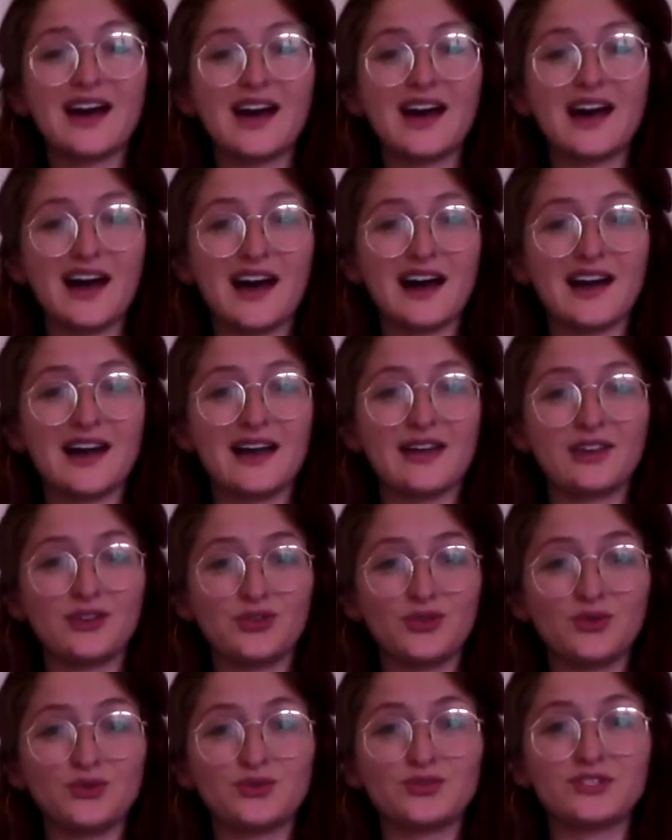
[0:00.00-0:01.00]
I
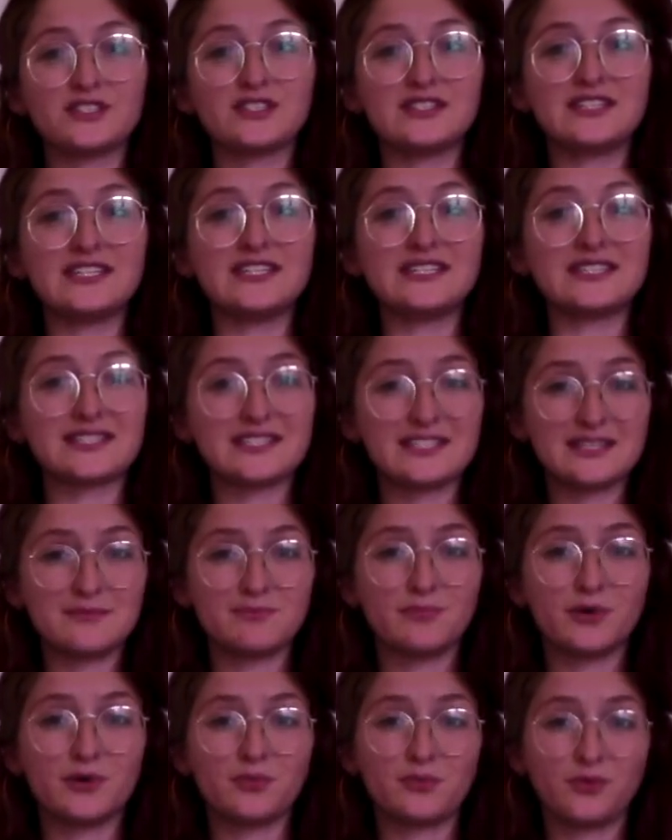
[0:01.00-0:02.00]
used the
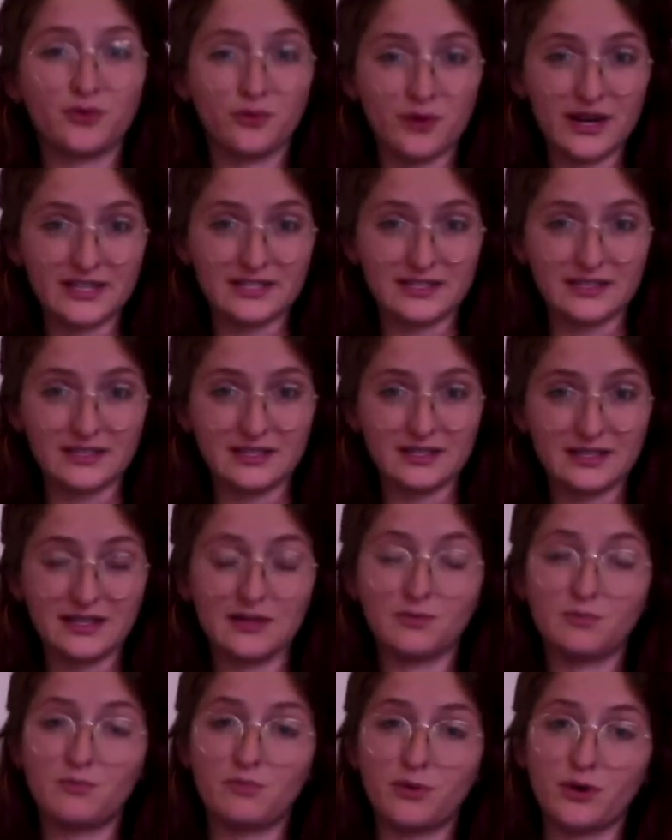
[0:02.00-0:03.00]
simple present
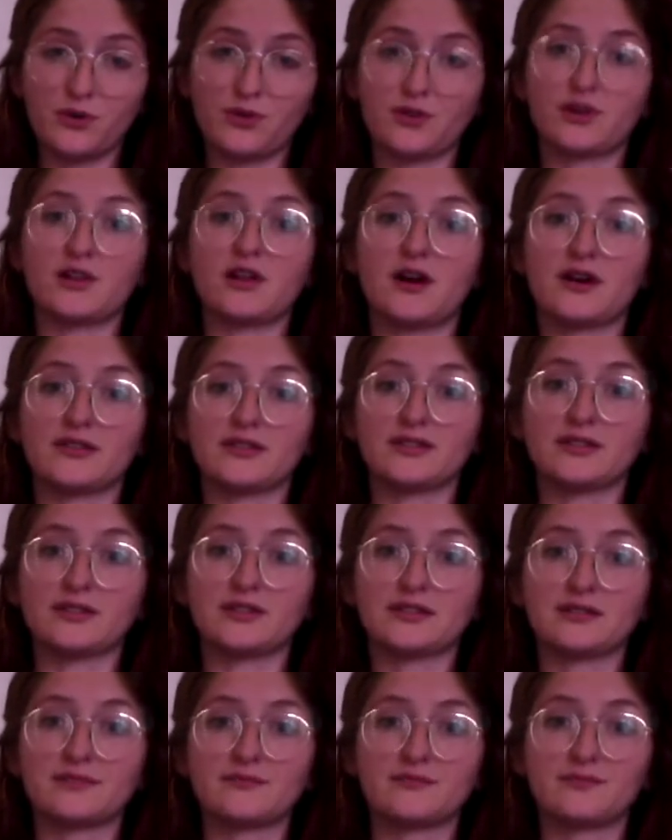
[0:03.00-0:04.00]
in both
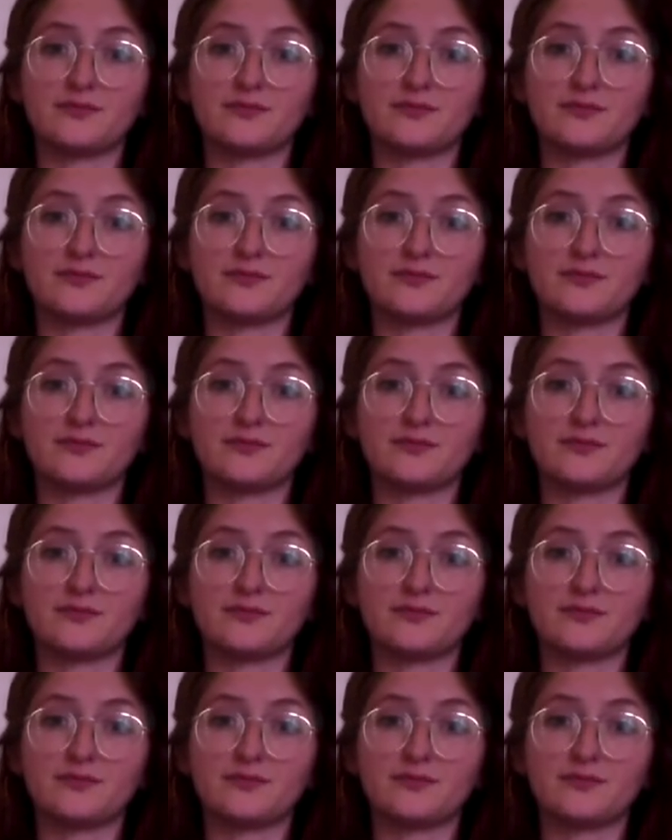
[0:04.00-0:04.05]
clauses.